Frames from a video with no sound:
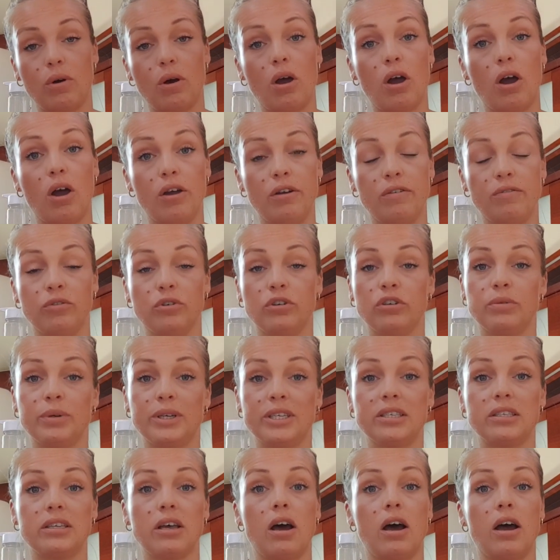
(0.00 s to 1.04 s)
over onto
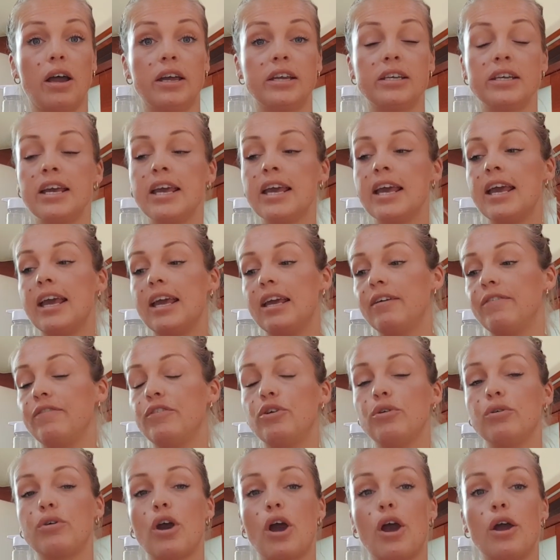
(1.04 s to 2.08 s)
its side. If
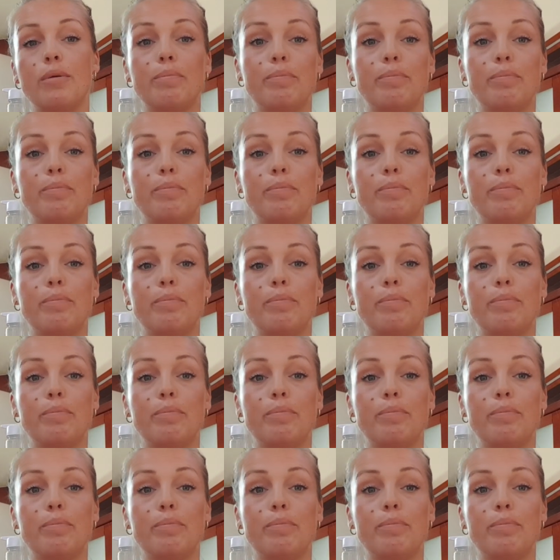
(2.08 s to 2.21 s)
you go